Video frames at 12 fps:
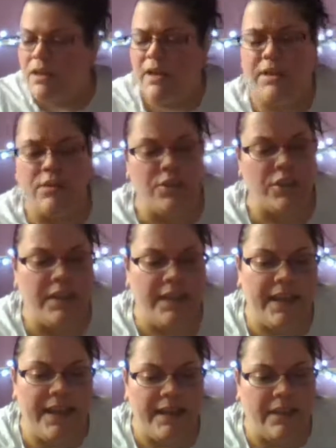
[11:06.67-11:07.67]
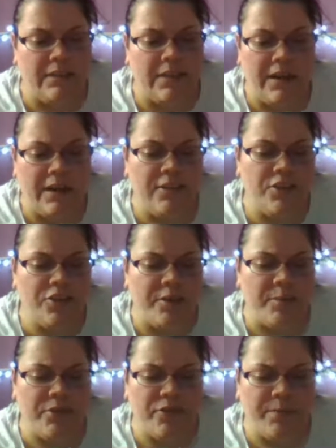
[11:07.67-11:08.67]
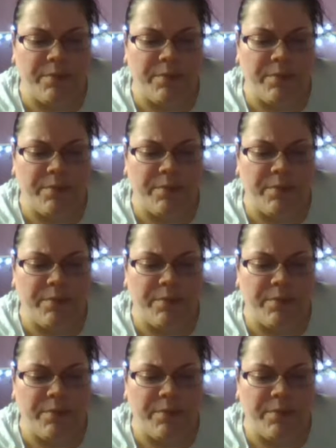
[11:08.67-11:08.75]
I usually get a large triple,